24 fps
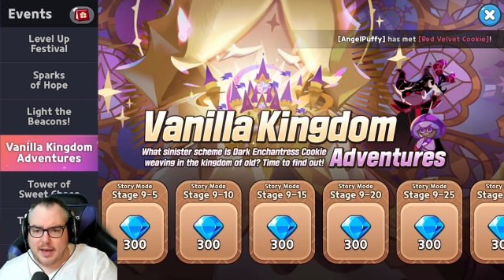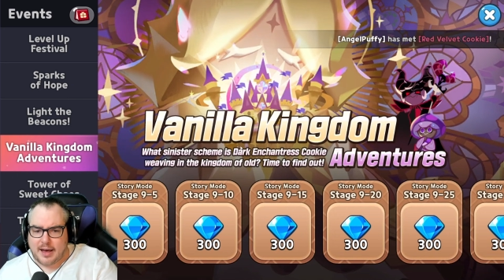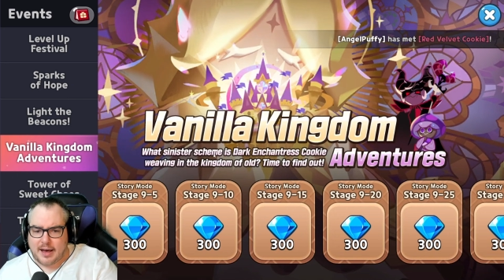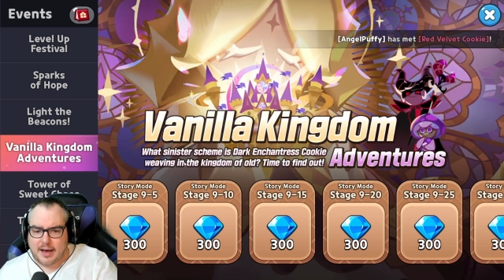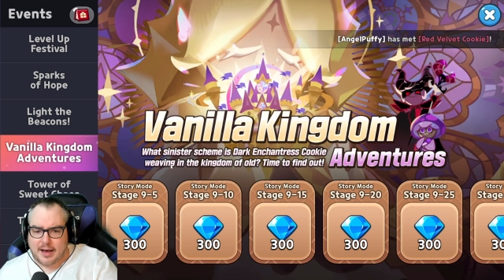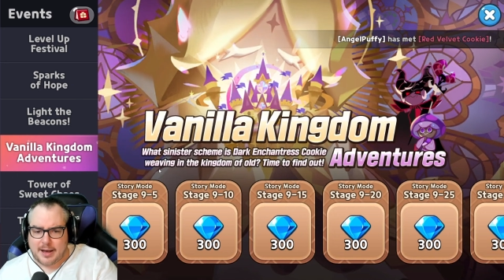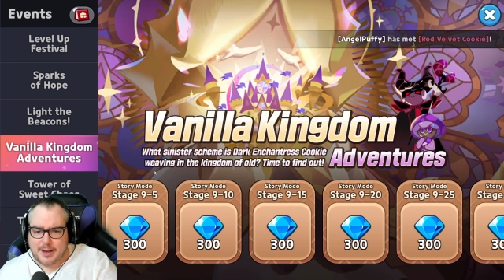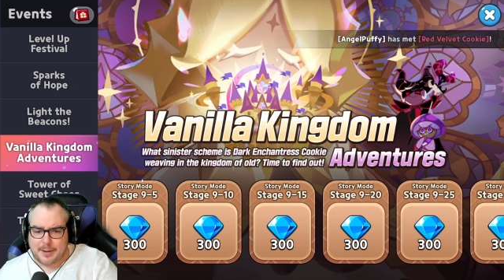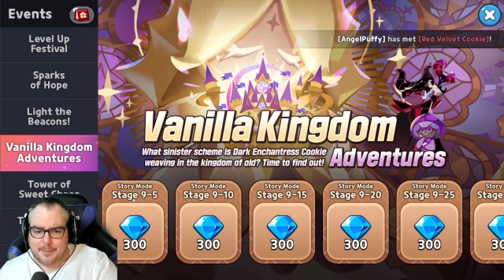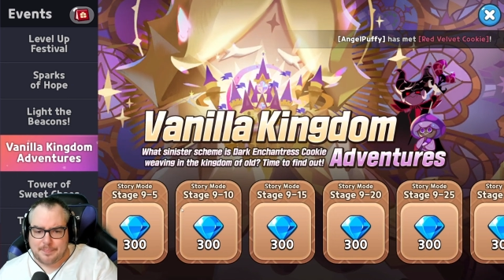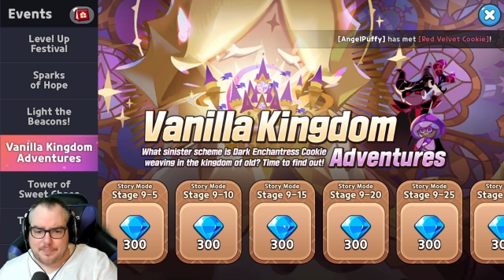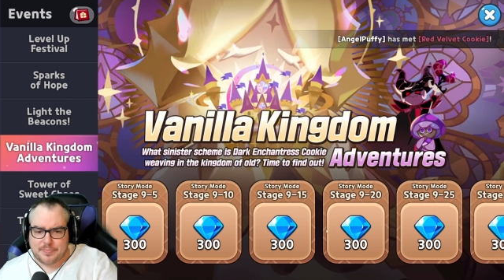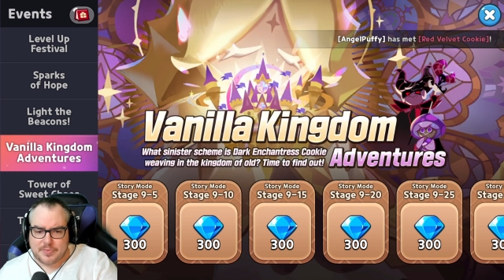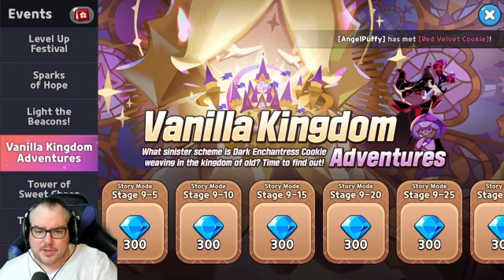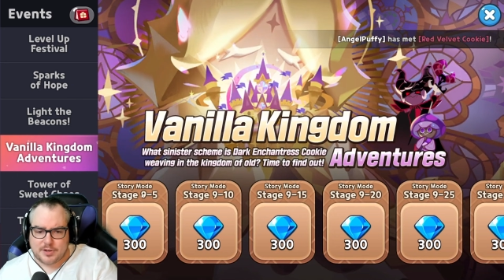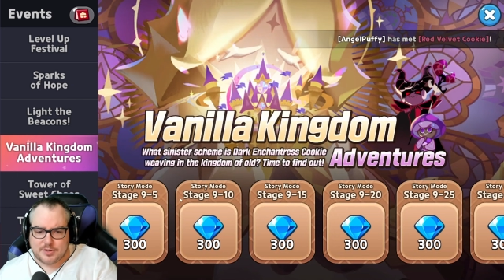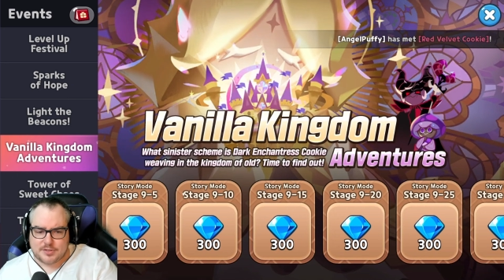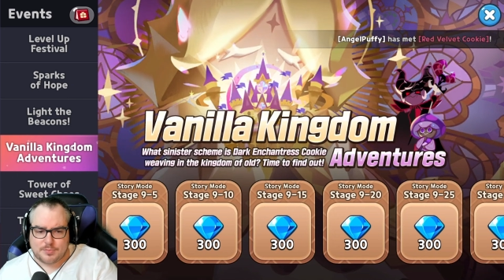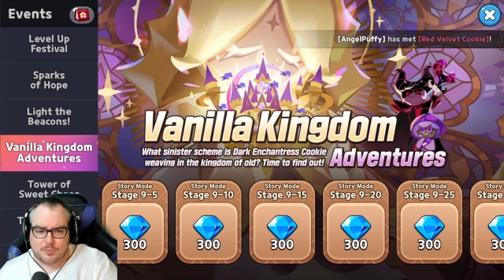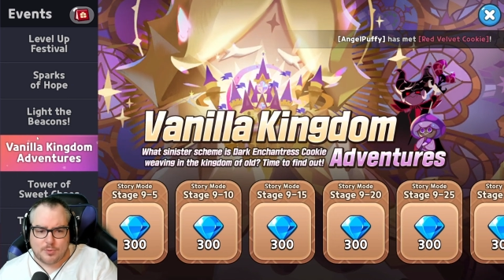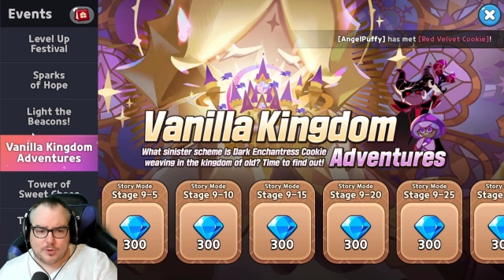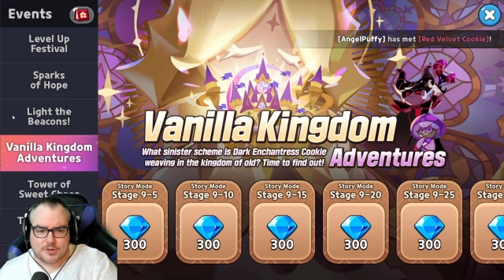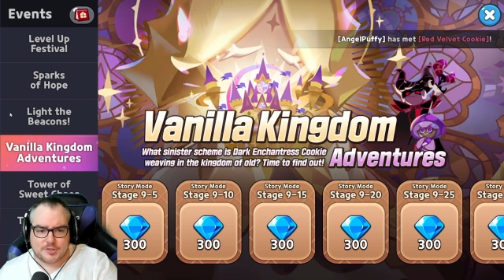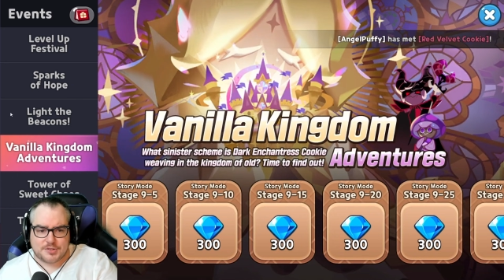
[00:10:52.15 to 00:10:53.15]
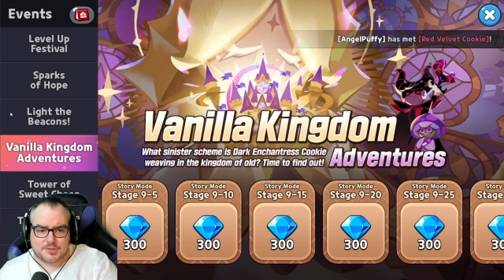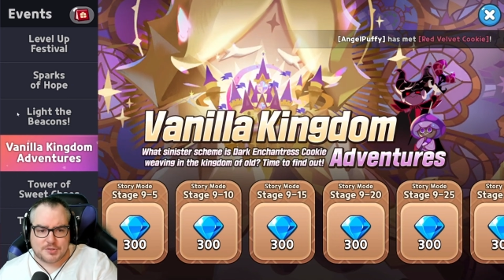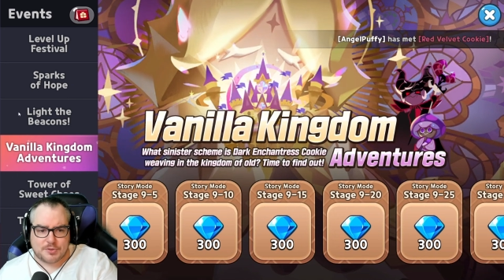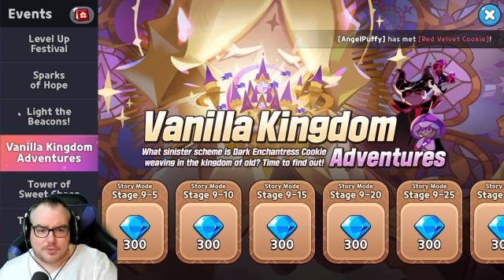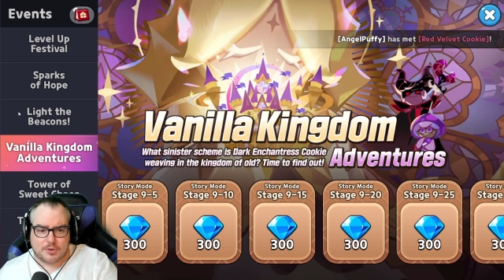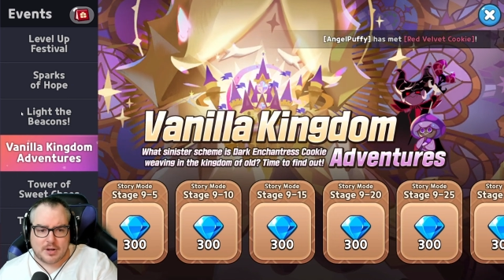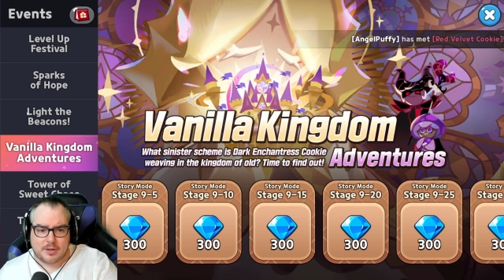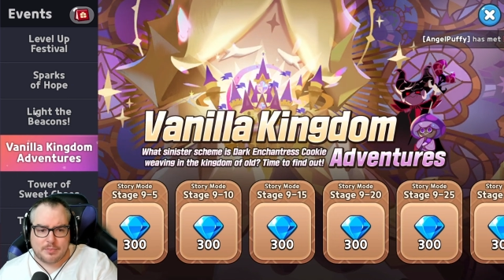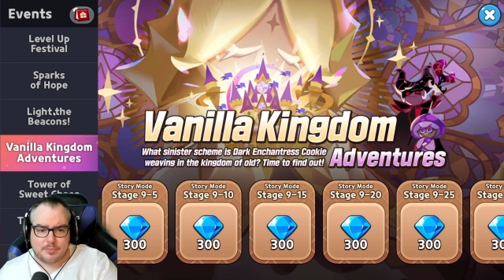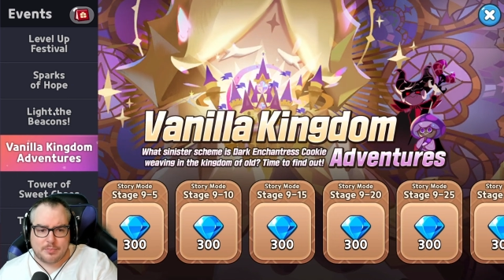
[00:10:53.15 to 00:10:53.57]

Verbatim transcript: Um, there's more story